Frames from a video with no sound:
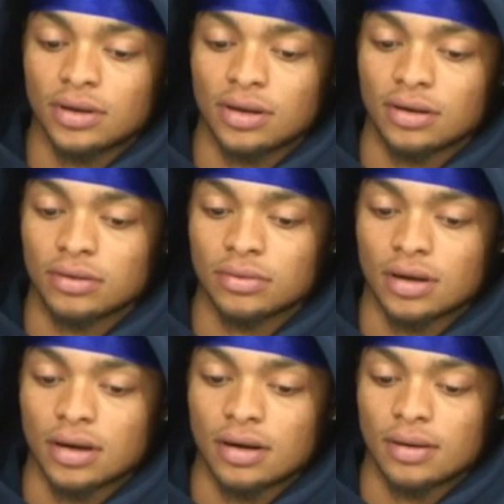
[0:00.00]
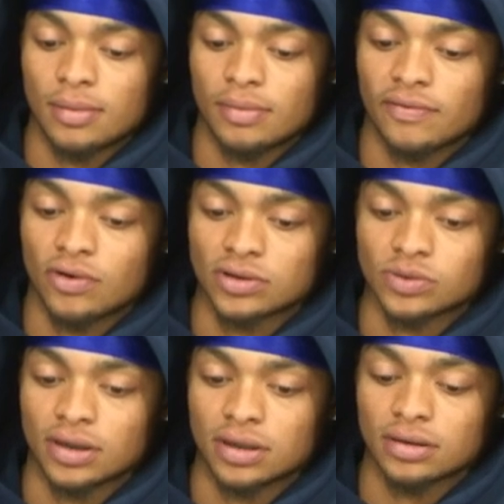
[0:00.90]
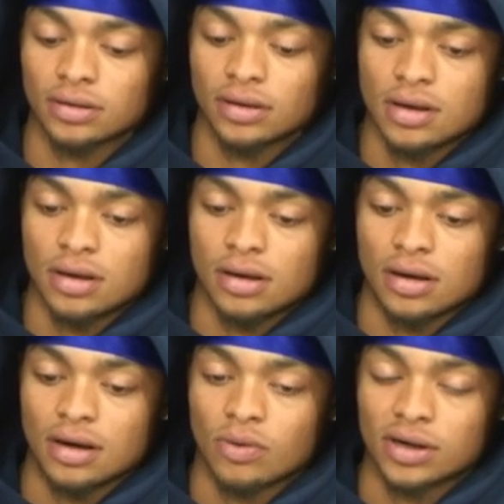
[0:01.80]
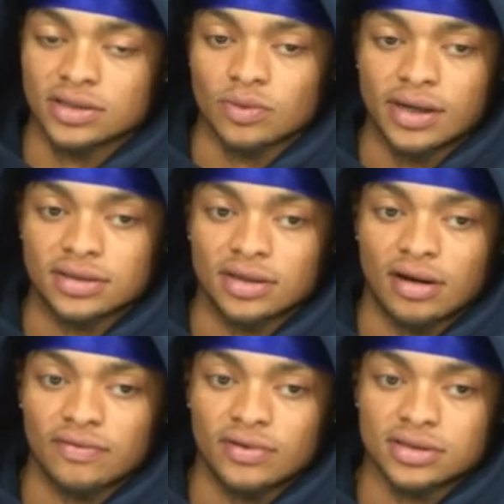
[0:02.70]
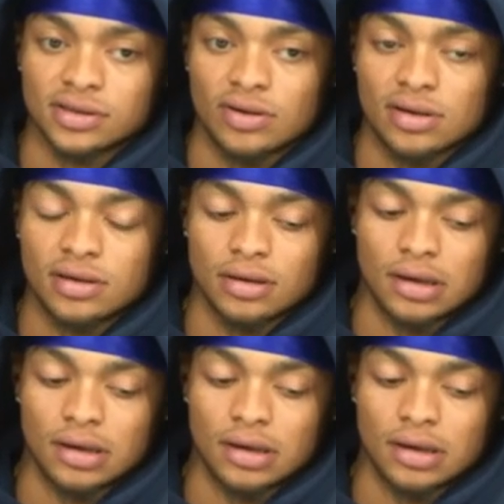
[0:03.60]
you know, of course, we're going to work his way into the offense slowly